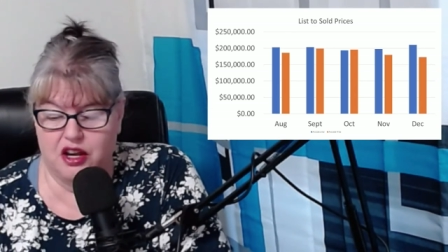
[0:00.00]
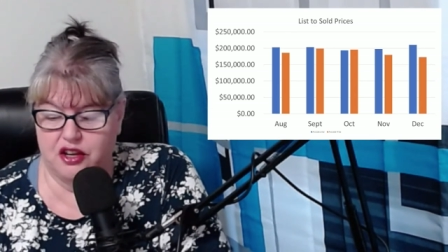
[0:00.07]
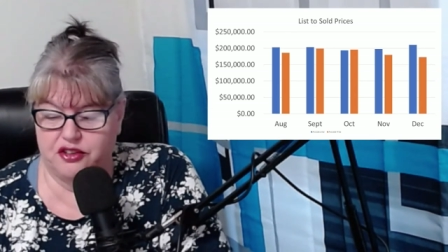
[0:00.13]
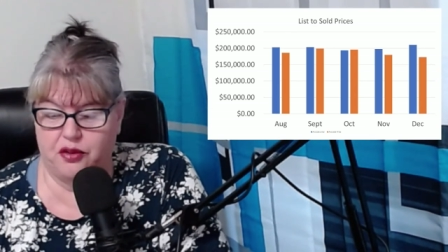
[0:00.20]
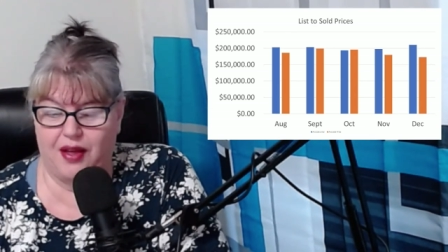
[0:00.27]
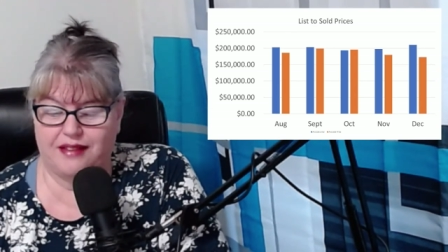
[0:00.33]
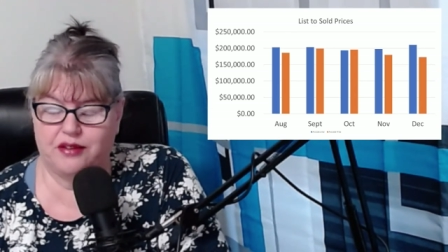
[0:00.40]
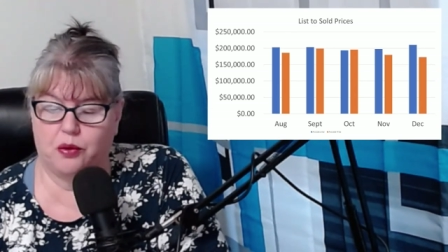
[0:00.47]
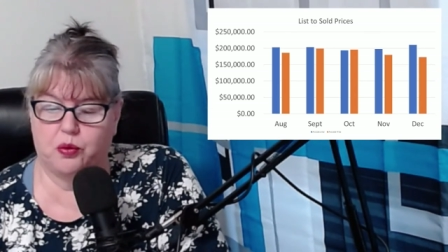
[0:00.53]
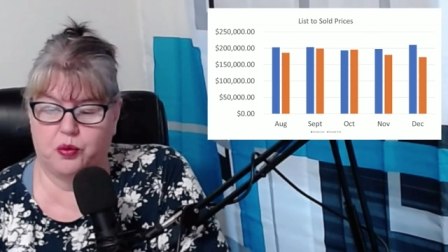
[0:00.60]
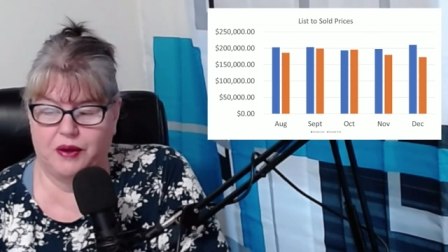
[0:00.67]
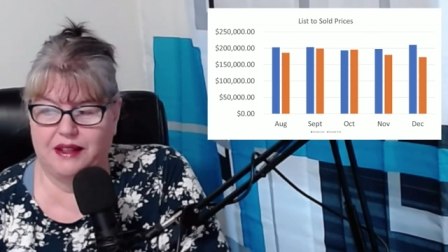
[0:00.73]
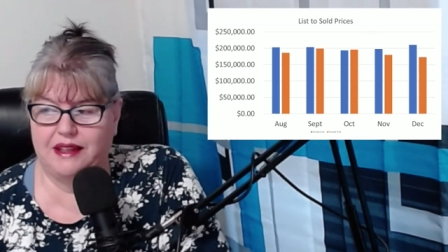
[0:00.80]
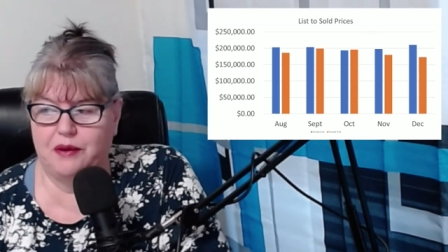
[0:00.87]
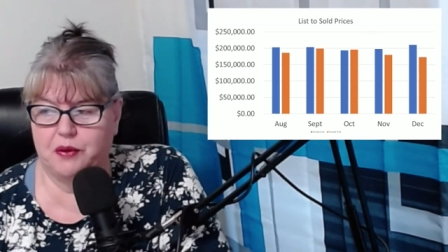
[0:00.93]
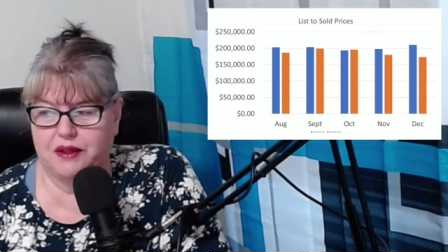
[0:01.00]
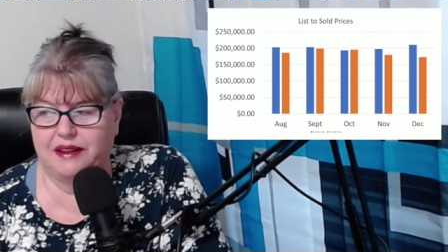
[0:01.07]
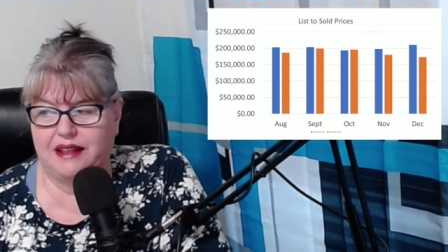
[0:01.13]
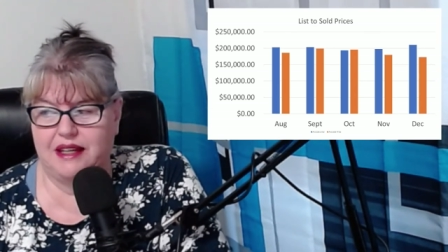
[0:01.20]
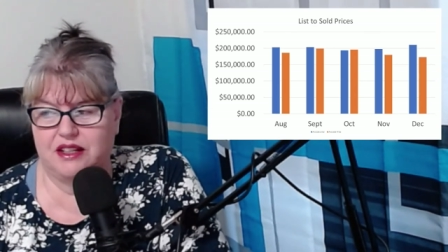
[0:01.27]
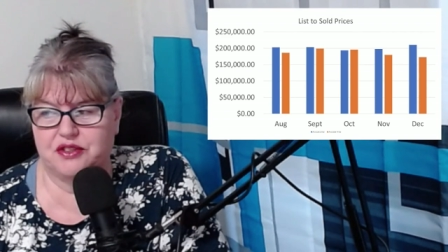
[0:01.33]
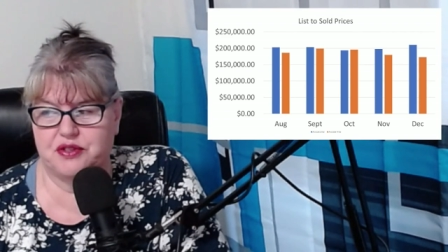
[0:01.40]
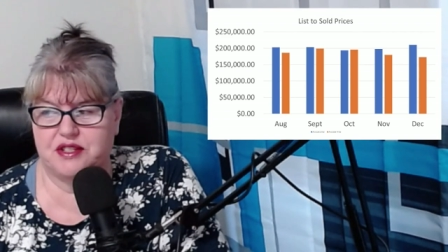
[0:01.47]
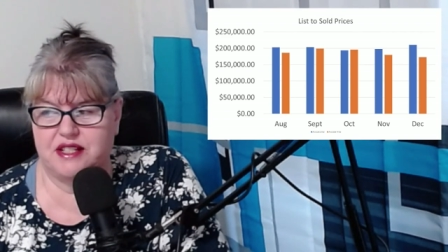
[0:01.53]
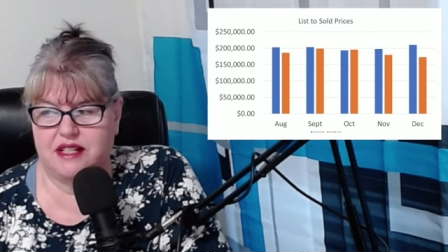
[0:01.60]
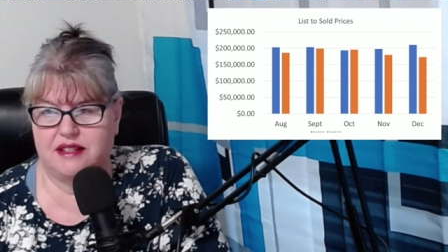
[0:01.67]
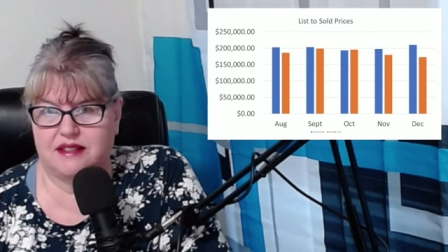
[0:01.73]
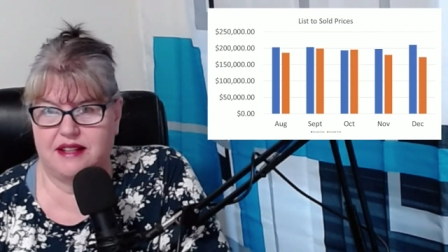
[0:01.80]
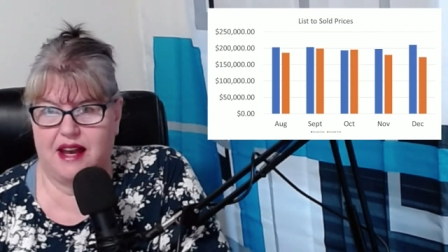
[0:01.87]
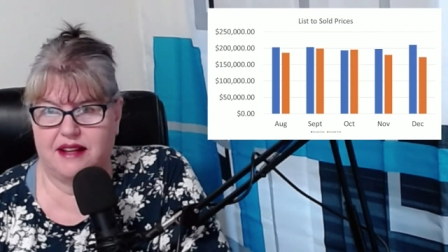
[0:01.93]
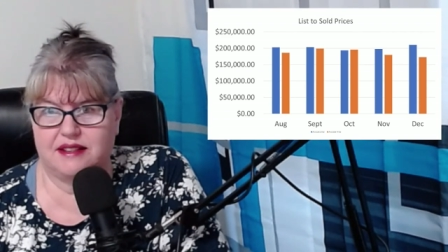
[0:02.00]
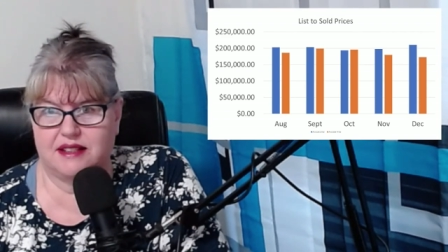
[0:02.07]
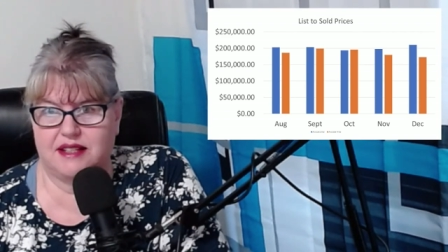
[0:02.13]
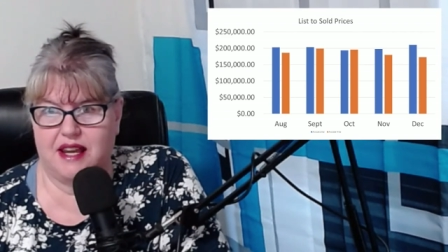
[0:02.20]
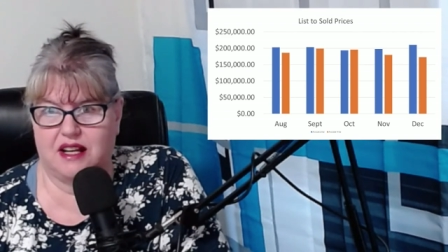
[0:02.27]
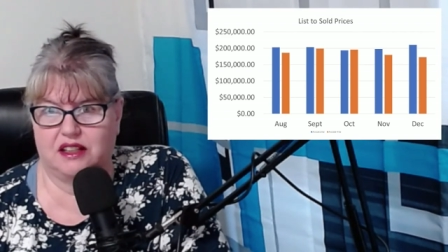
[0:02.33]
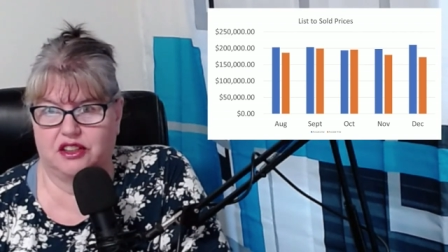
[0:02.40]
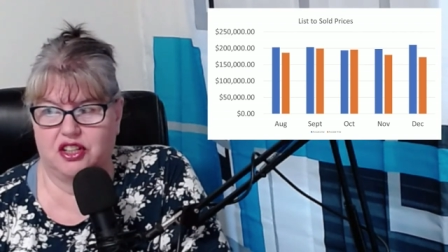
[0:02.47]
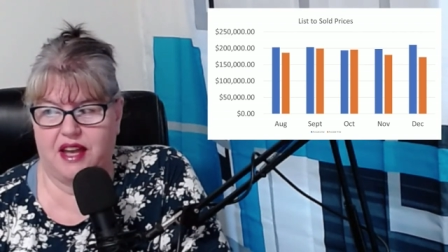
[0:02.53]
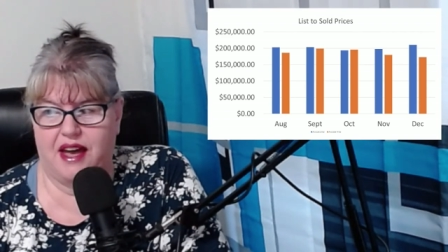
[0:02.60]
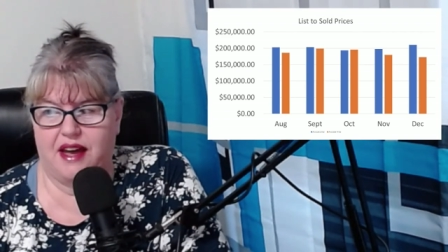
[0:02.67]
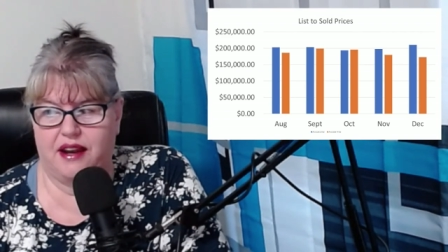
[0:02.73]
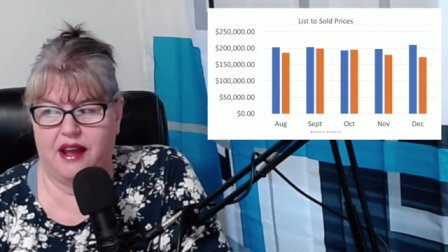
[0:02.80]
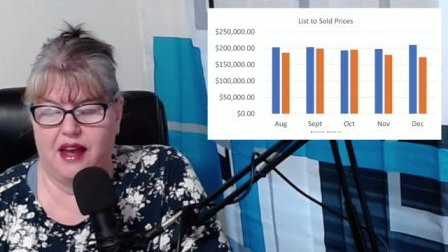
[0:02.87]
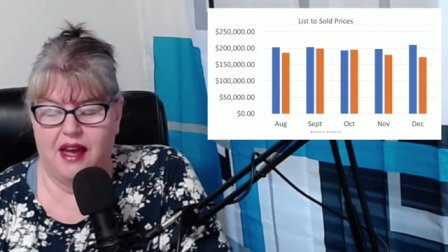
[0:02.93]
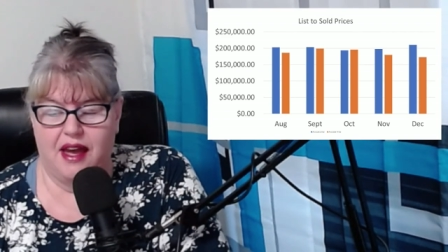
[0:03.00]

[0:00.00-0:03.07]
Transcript: So that's a really, really interesting stat to take a look at